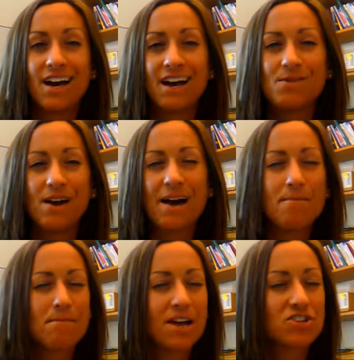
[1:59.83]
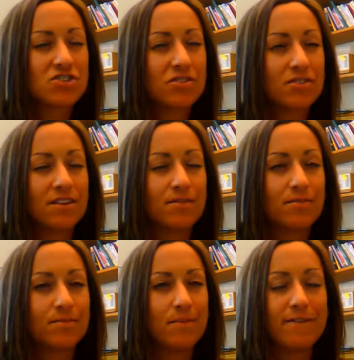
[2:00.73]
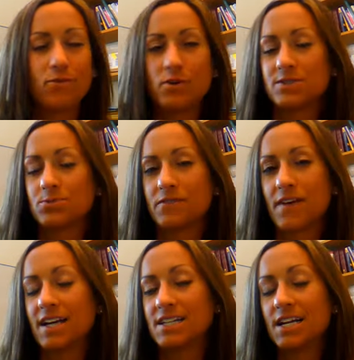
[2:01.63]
I'm not sure that my voice would have added